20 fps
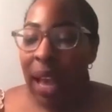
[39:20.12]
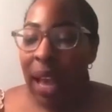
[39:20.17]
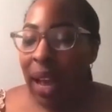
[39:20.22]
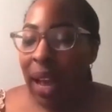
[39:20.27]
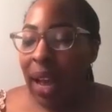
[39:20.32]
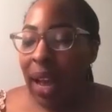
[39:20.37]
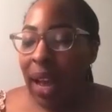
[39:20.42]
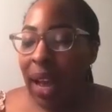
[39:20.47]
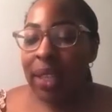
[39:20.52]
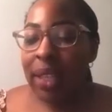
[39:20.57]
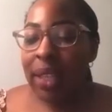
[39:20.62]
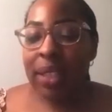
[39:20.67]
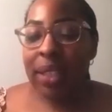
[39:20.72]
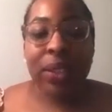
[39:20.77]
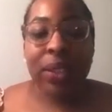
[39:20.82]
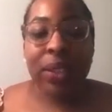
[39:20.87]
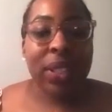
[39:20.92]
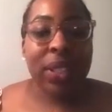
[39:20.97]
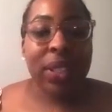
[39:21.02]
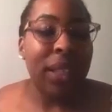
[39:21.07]
I guess I'll
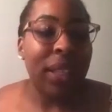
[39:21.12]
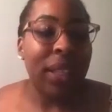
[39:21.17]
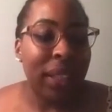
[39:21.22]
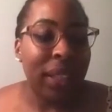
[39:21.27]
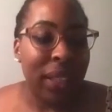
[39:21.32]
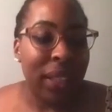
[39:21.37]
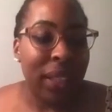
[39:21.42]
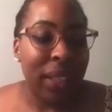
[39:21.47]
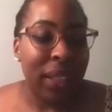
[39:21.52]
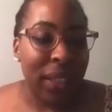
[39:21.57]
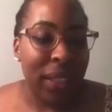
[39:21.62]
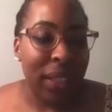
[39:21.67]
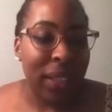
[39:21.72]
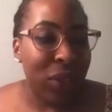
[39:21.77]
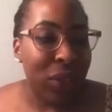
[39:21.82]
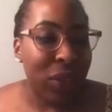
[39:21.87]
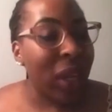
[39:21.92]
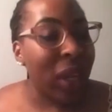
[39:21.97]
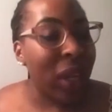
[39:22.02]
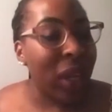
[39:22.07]
say it like this: the
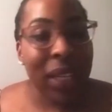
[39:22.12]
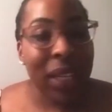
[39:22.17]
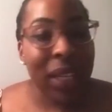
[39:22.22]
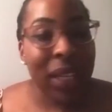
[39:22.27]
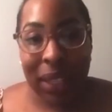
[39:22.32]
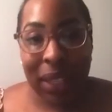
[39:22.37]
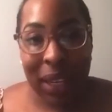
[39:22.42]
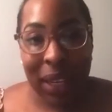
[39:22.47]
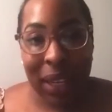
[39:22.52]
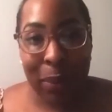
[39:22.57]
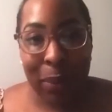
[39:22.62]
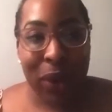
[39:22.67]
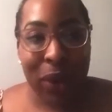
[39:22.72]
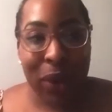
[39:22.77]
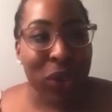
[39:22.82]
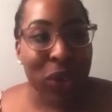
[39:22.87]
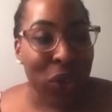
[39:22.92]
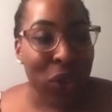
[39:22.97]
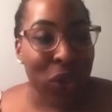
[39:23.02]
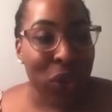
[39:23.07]
one good thing about
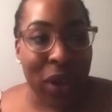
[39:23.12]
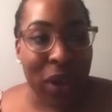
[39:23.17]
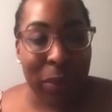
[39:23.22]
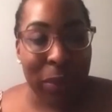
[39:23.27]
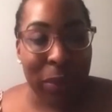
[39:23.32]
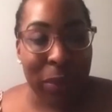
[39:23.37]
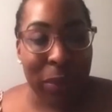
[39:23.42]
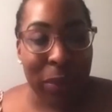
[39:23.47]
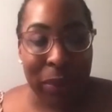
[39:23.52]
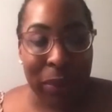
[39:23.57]
Trump, and